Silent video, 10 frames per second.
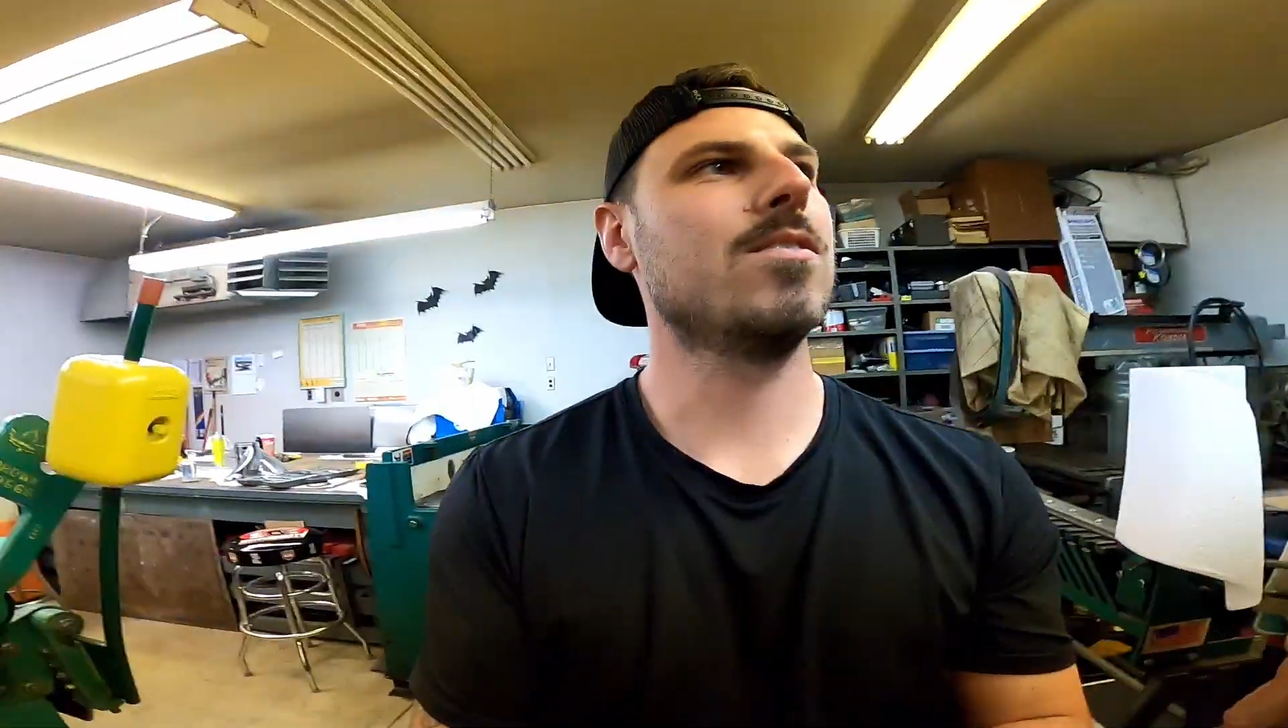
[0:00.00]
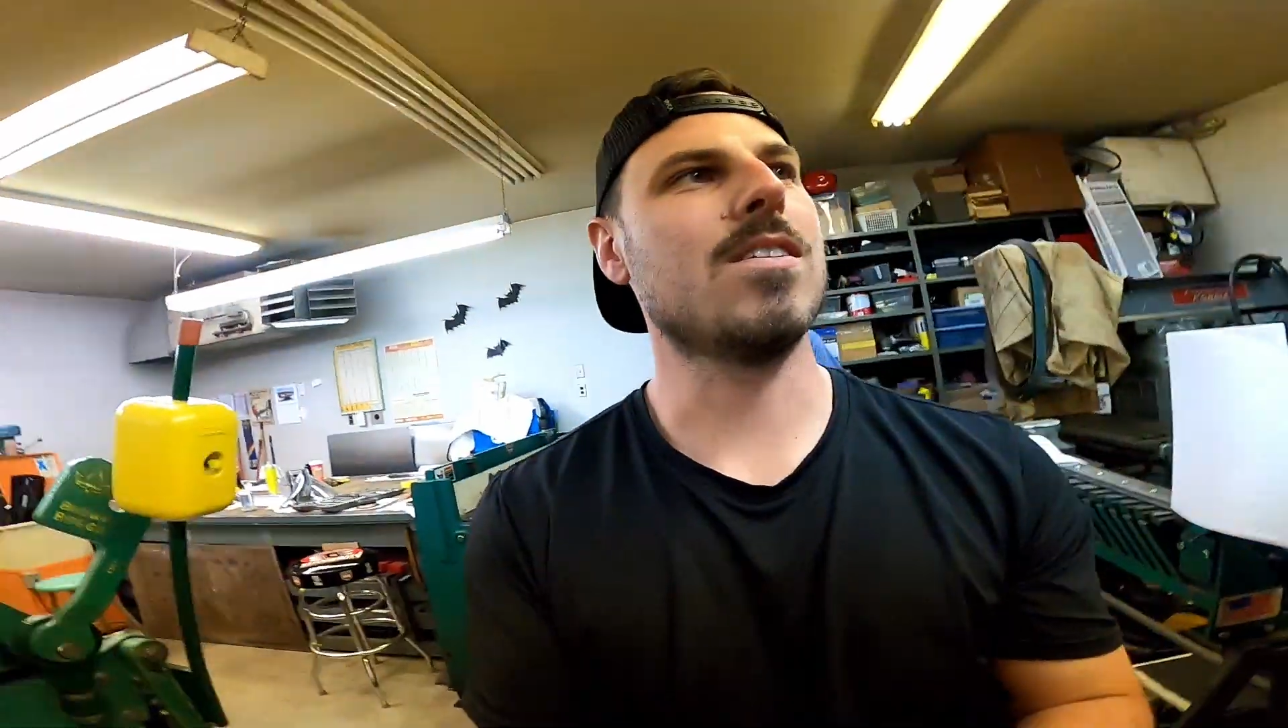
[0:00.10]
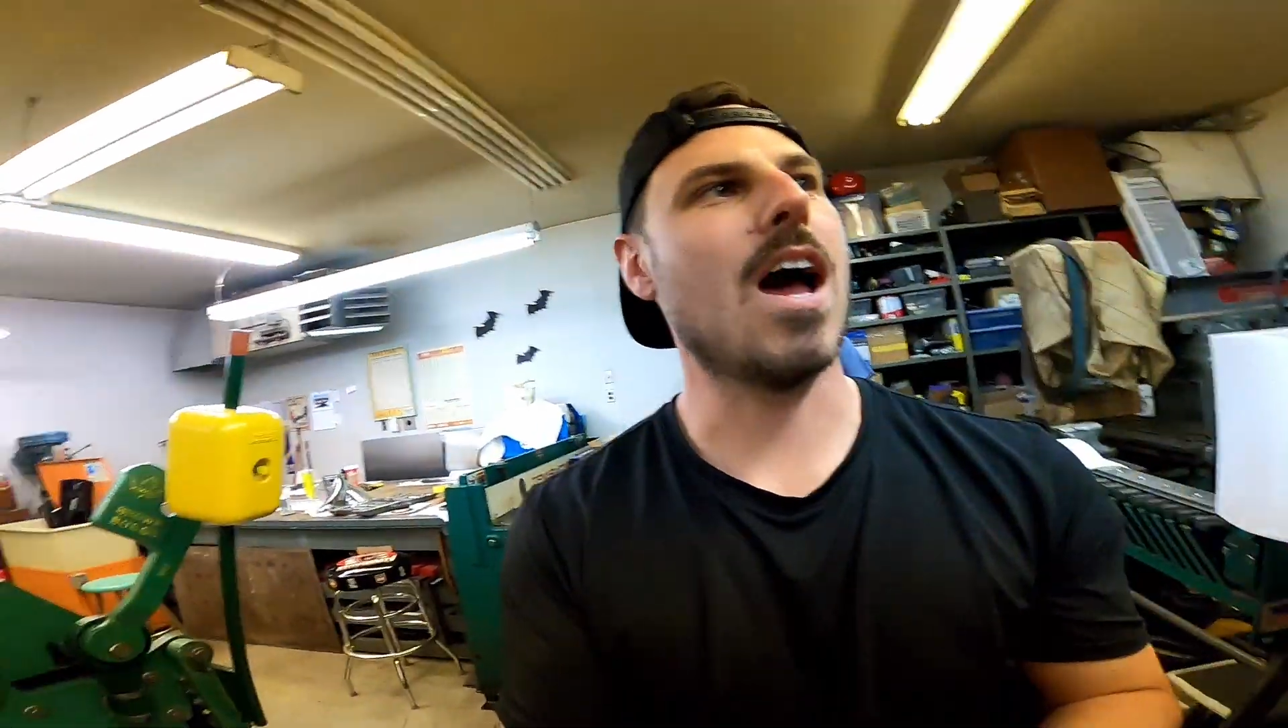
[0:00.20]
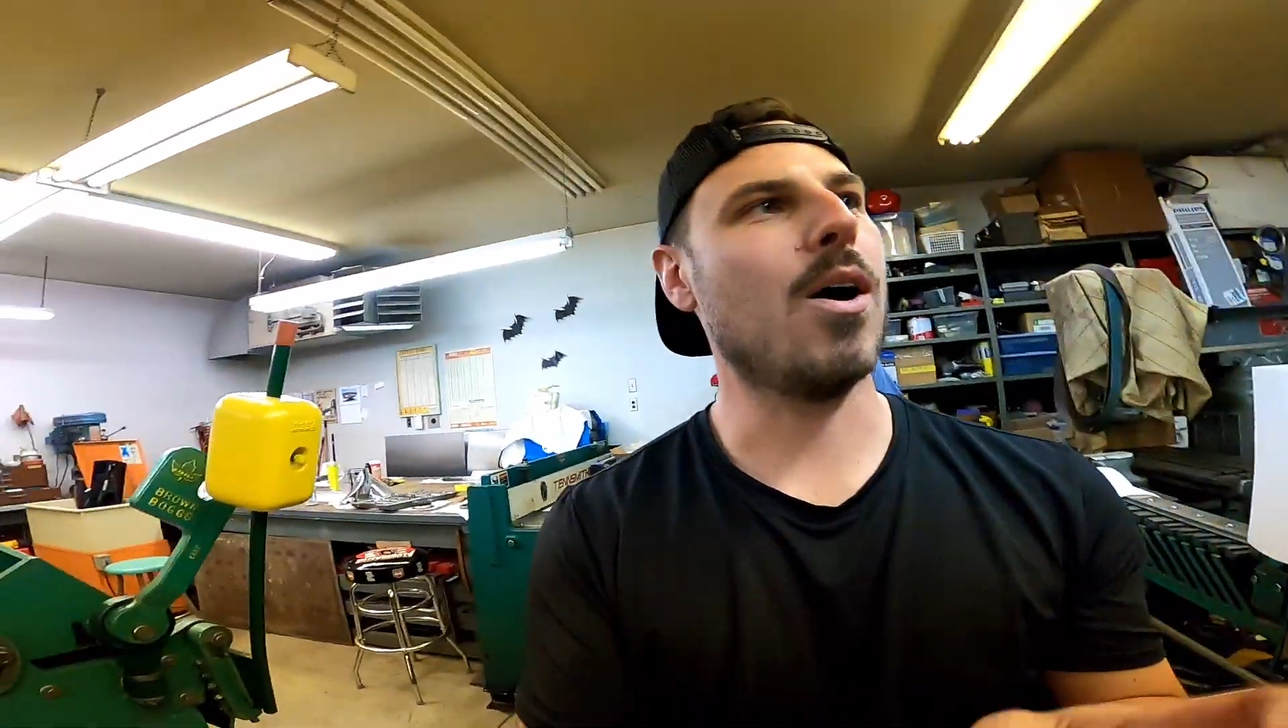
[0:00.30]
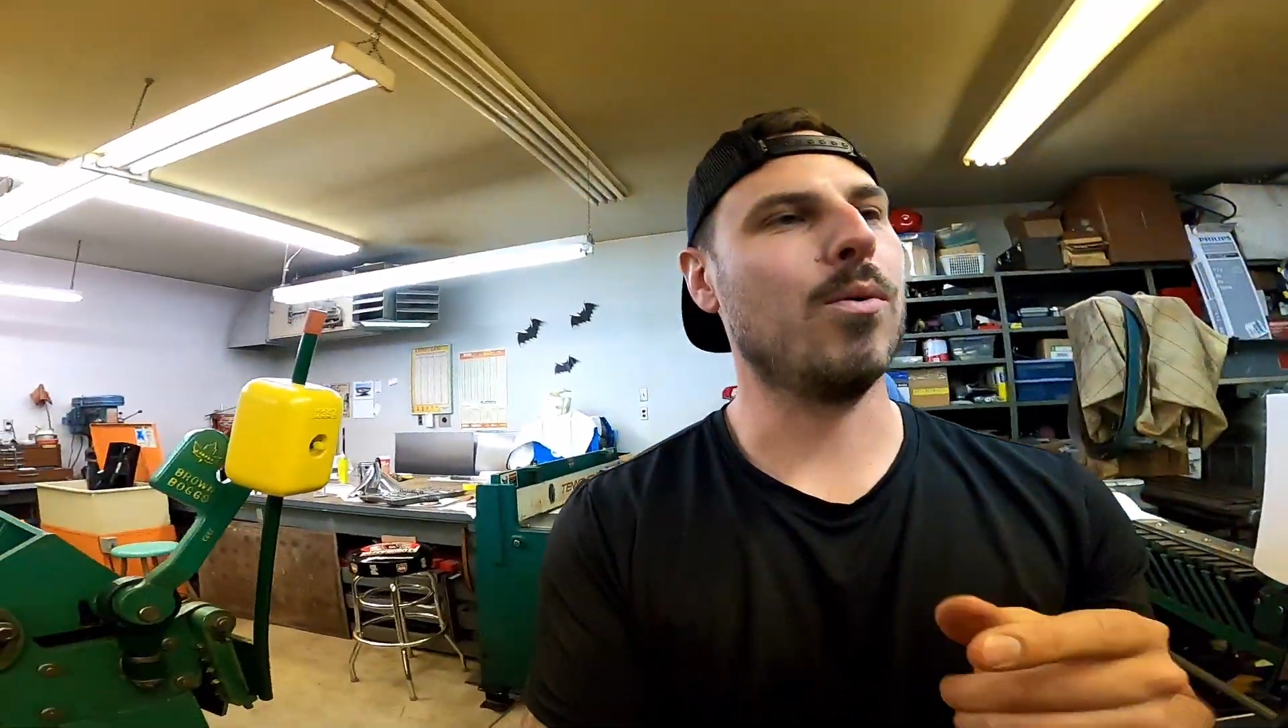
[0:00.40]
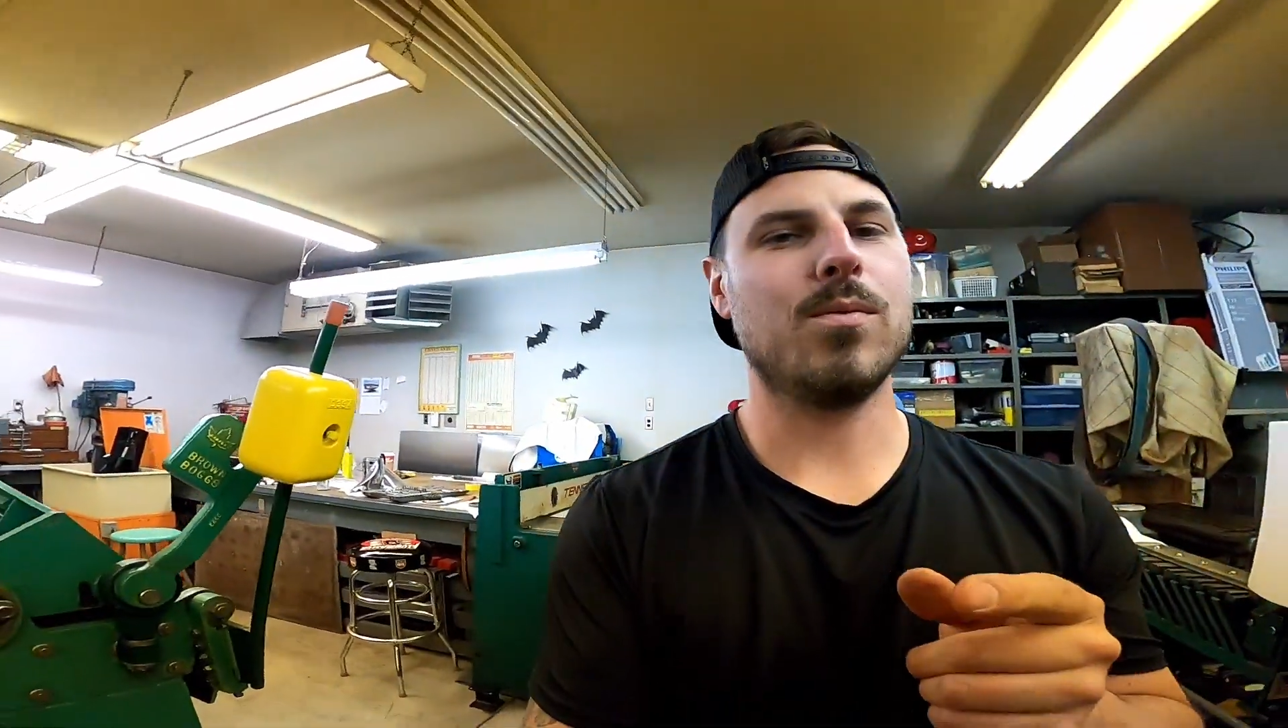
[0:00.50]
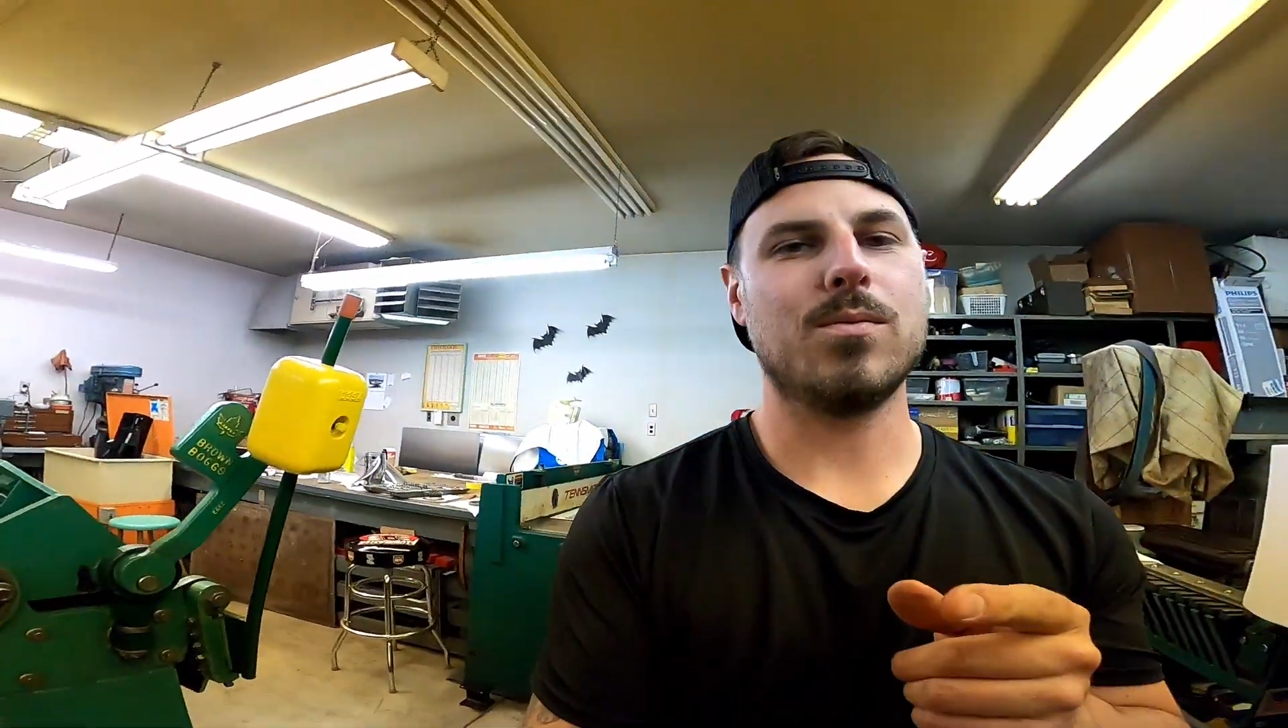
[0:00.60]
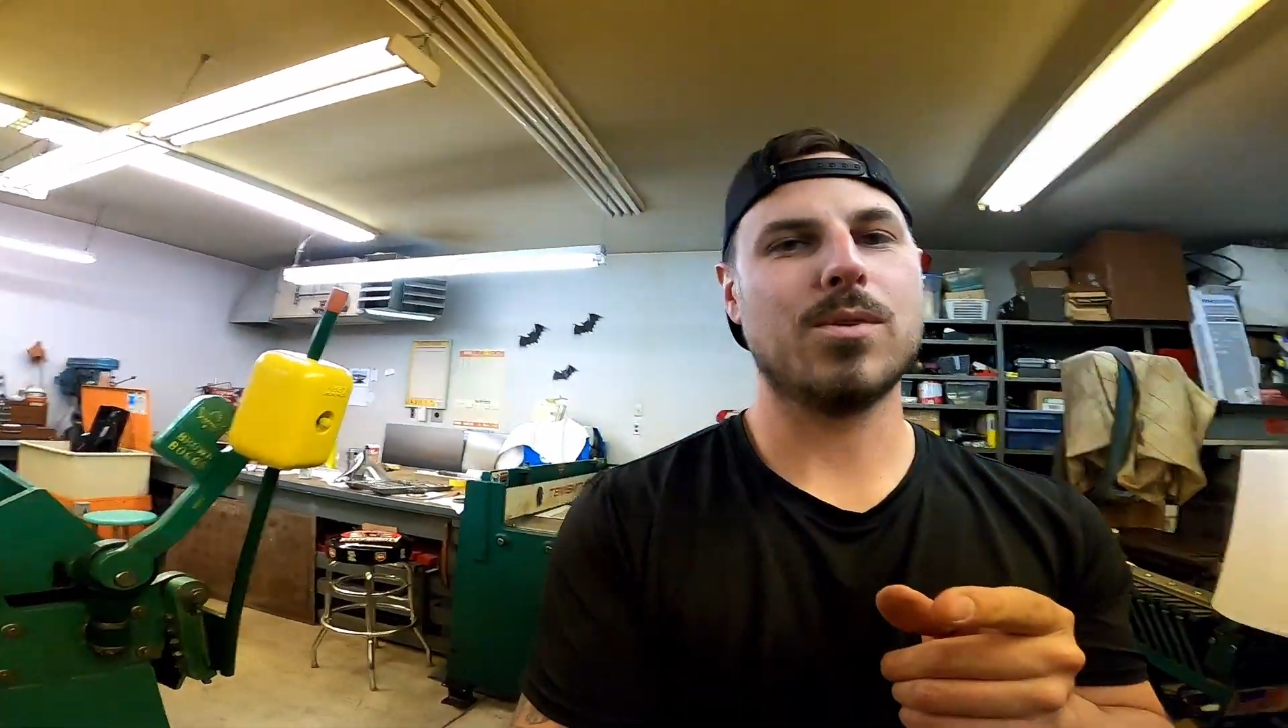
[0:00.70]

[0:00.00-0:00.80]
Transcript: So now